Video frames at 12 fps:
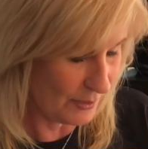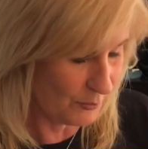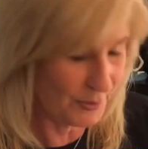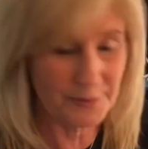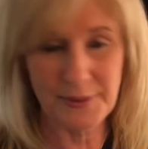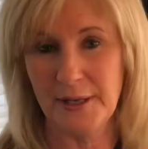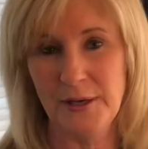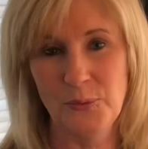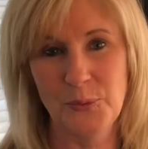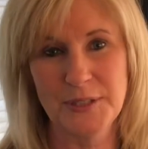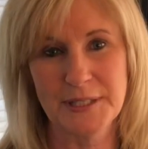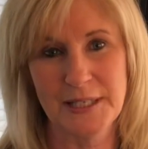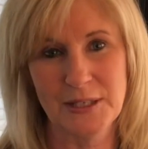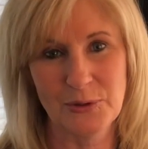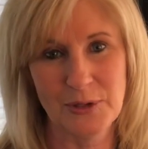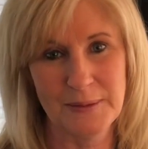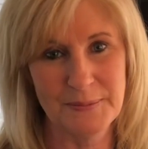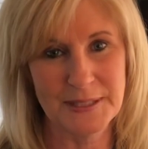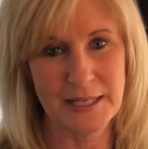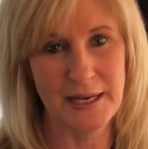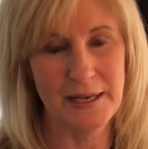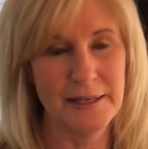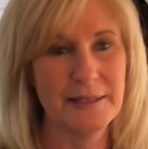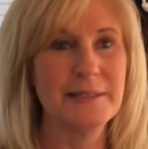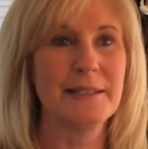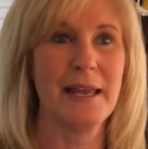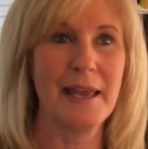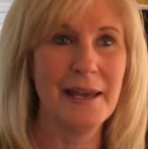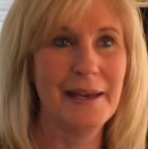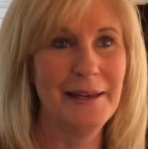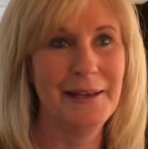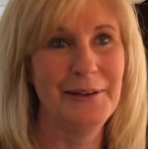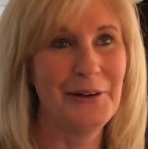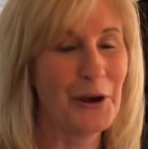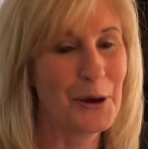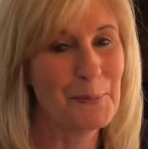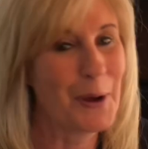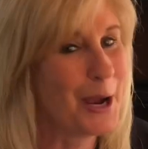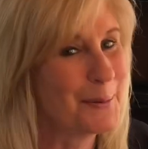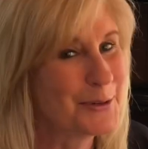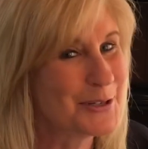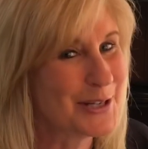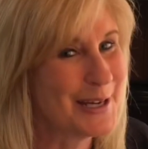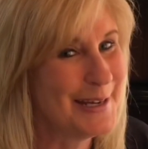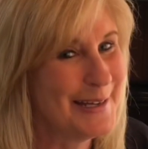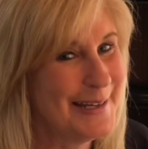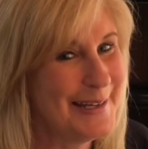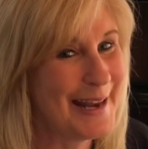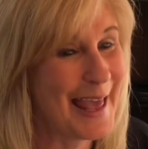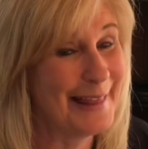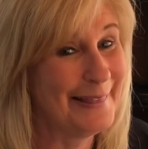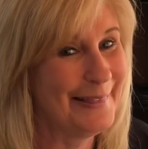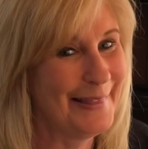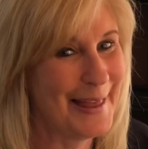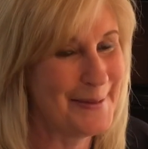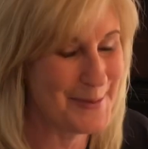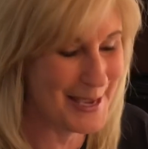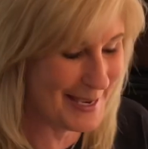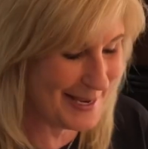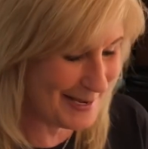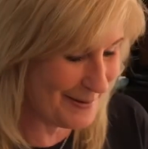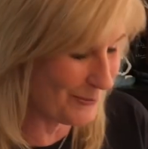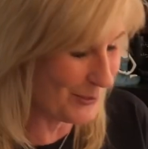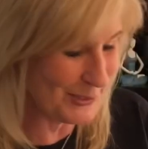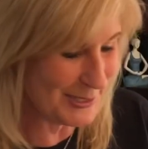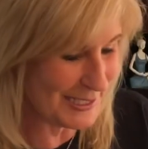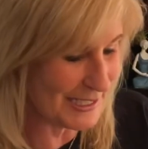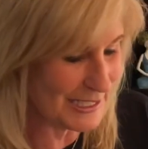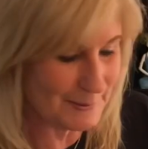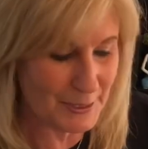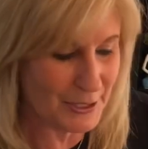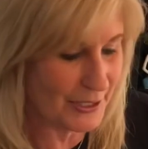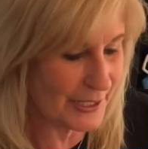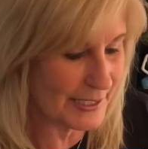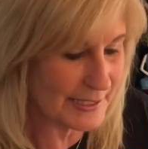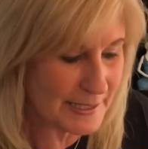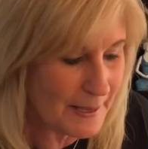with the whiskey cream sauce and our Parmesan and lemon roasted asparagus.